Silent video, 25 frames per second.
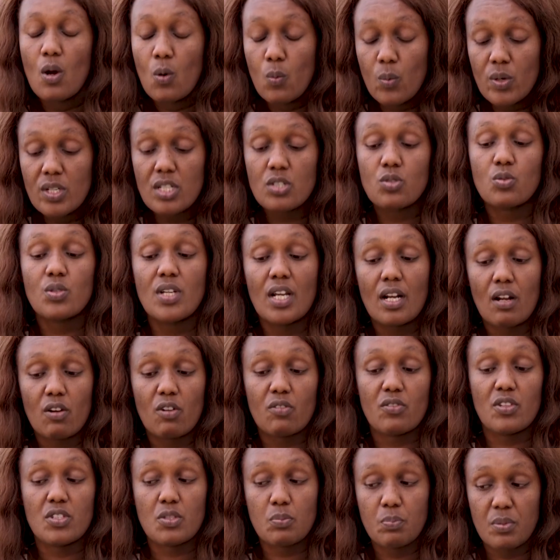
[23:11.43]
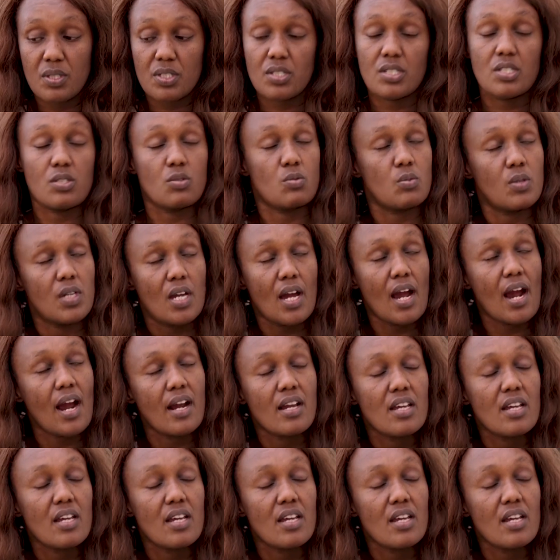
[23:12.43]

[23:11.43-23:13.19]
We need to get out of the spaces we are